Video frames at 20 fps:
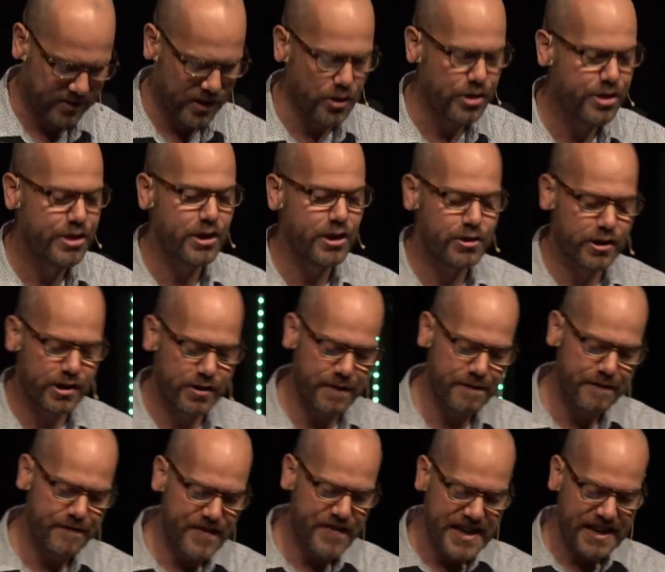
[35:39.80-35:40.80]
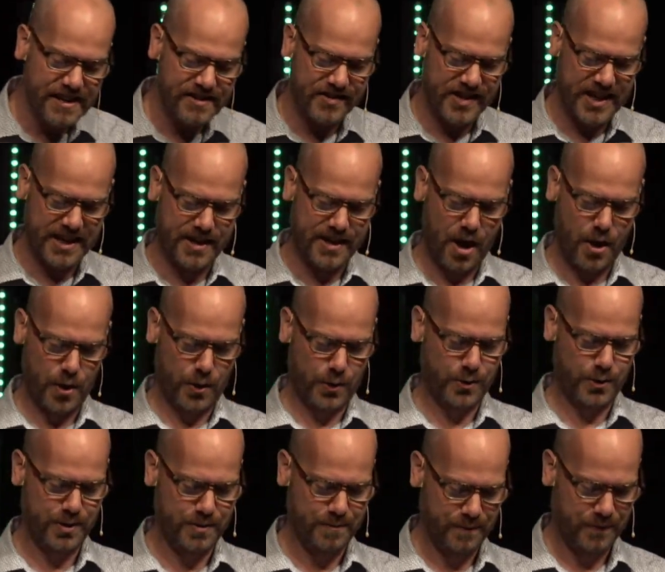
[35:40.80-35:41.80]
The Divinity Code.
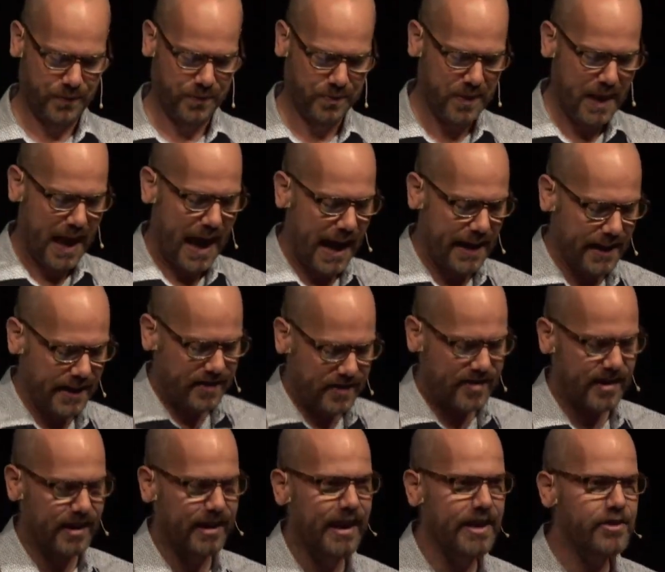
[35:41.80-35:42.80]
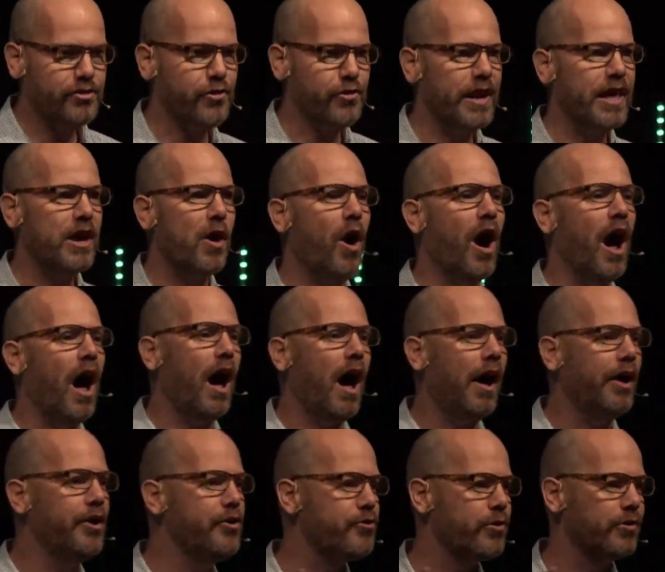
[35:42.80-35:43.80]
And it's literally got
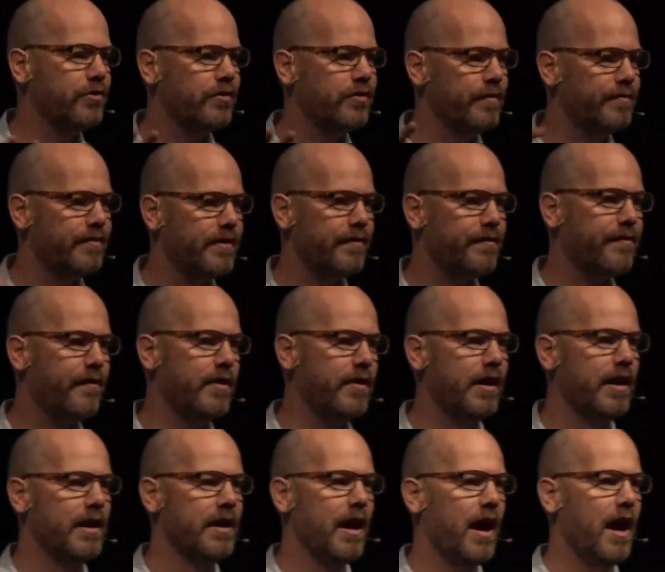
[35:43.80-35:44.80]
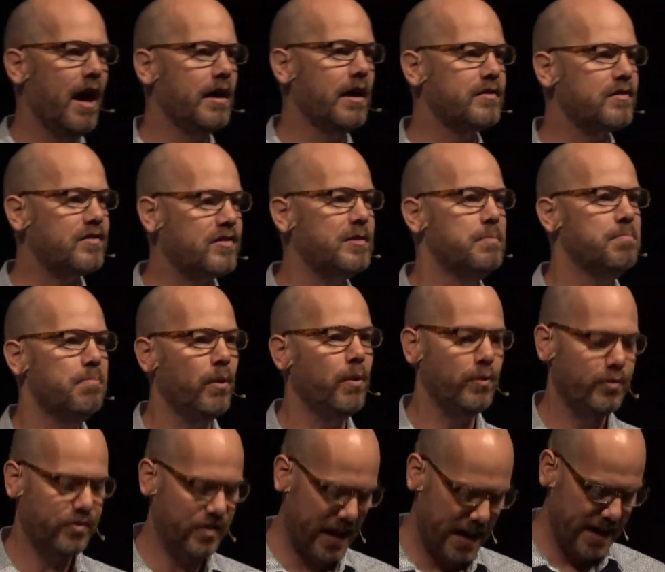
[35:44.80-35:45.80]
hundreds of different
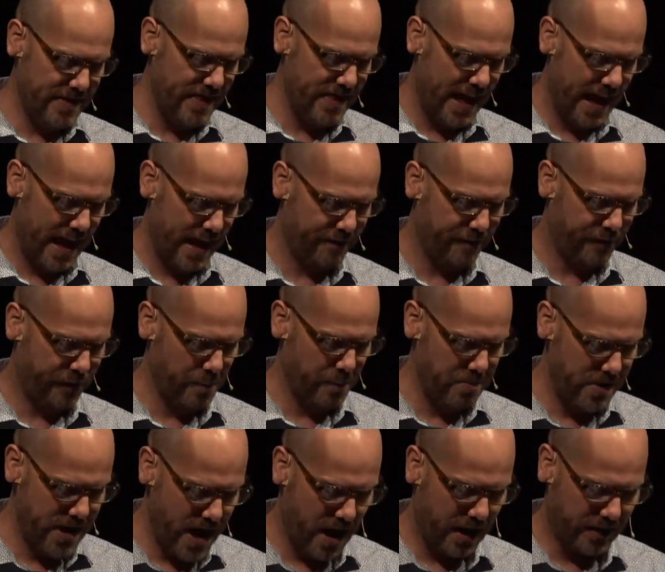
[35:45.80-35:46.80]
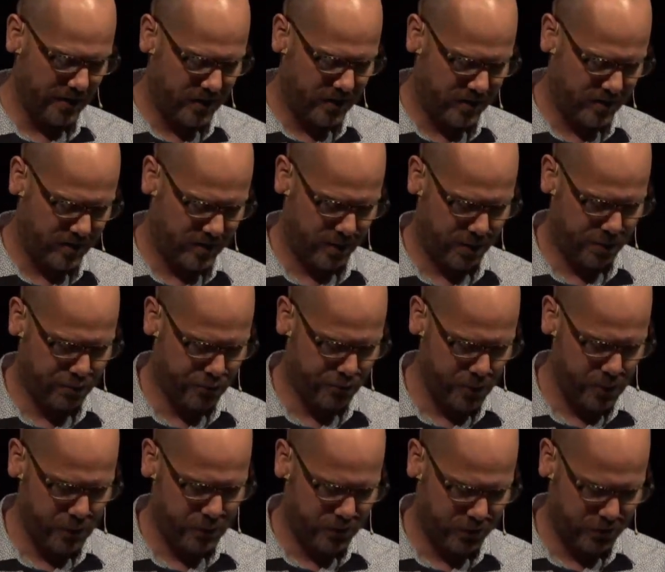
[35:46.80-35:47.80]
symbols in there, from nuts
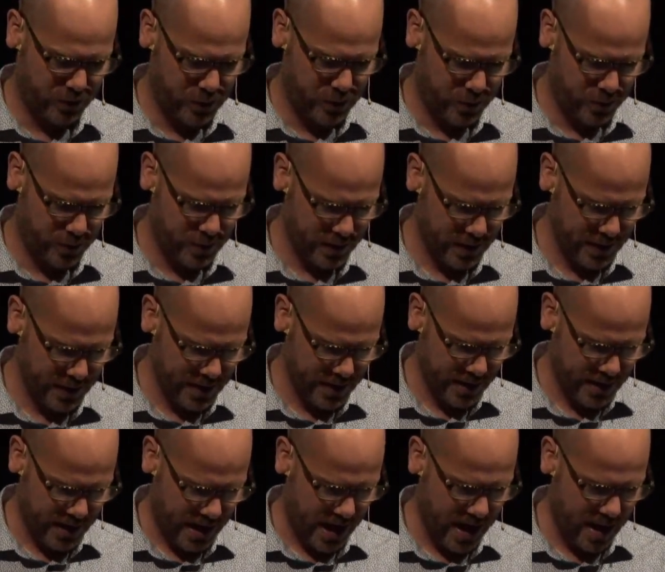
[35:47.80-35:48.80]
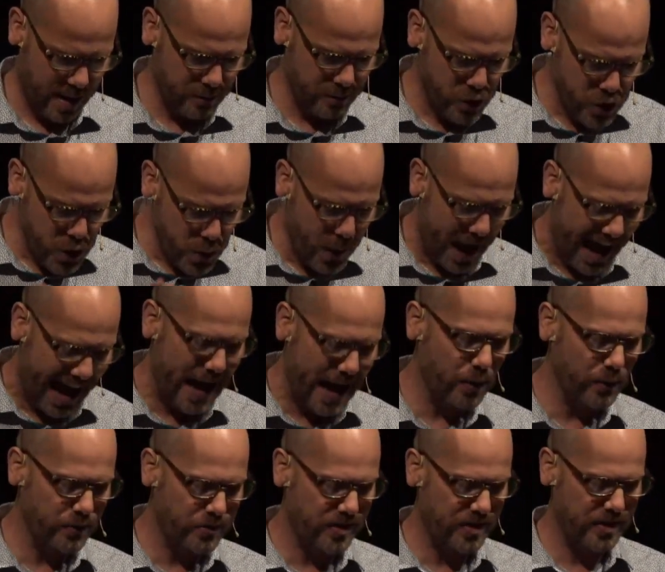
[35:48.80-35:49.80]
through to new
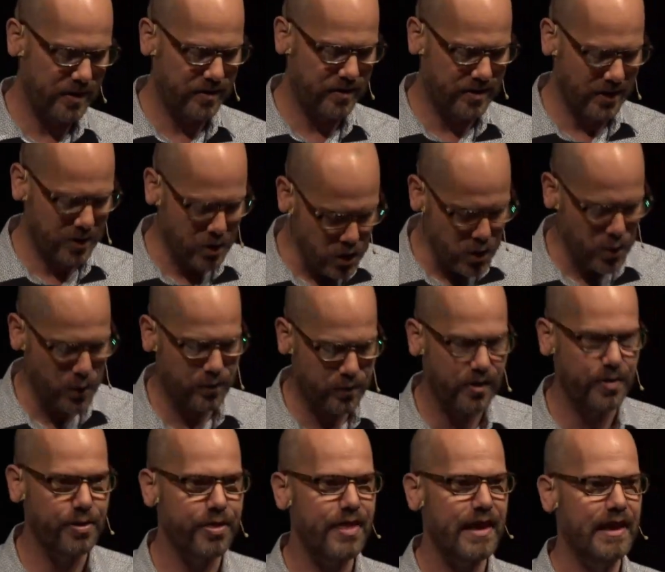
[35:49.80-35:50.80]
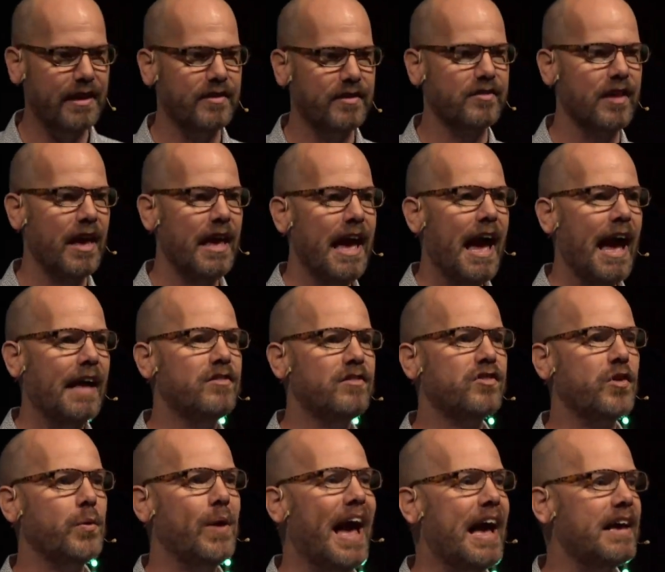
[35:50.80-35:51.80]
houses and news and things. And
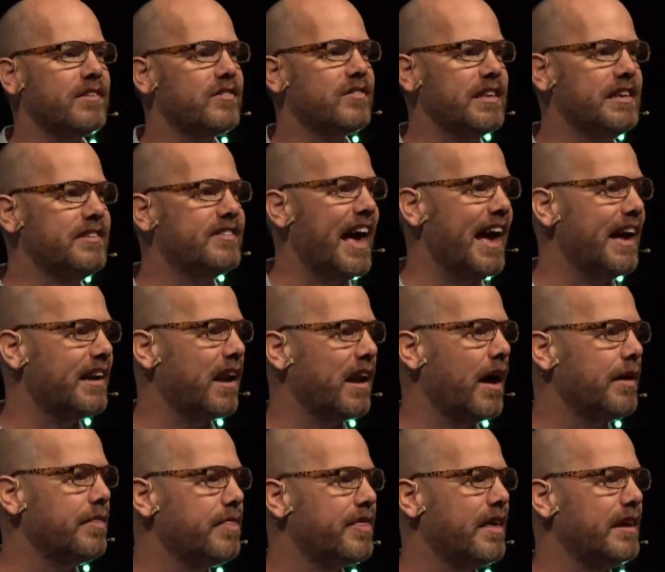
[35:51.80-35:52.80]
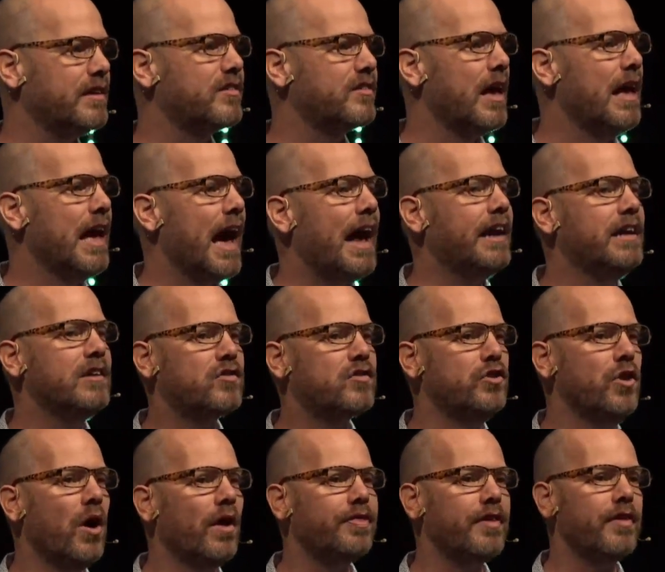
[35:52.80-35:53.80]
so it has these headline things. And it's
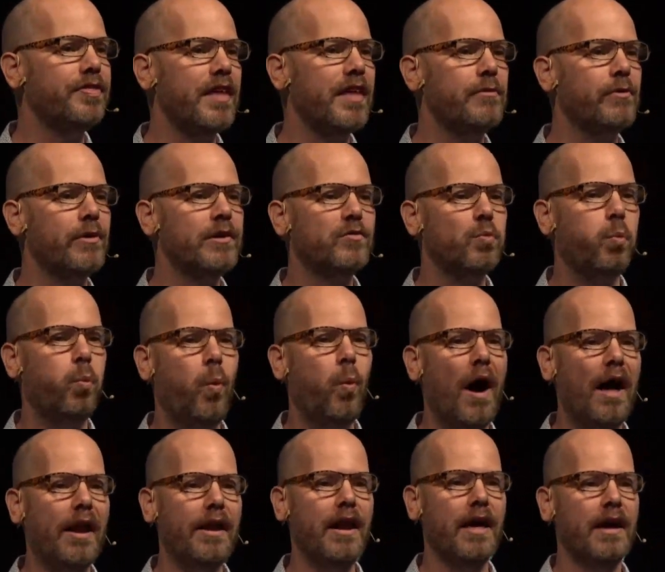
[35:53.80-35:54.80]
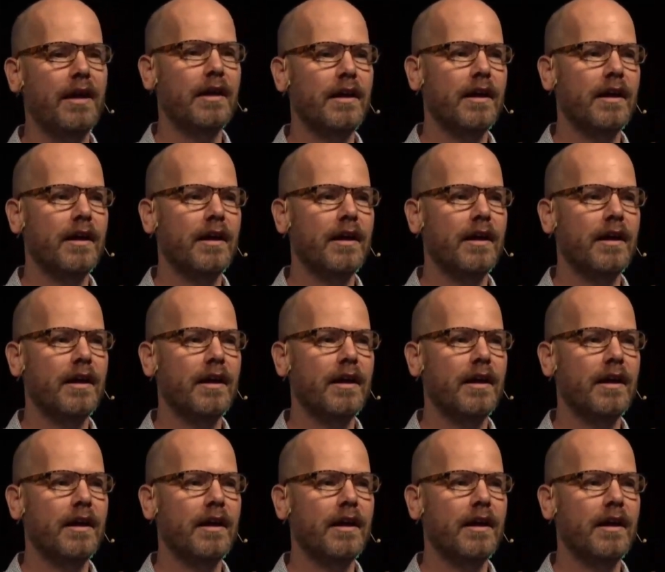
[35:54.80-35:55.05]
not that there is one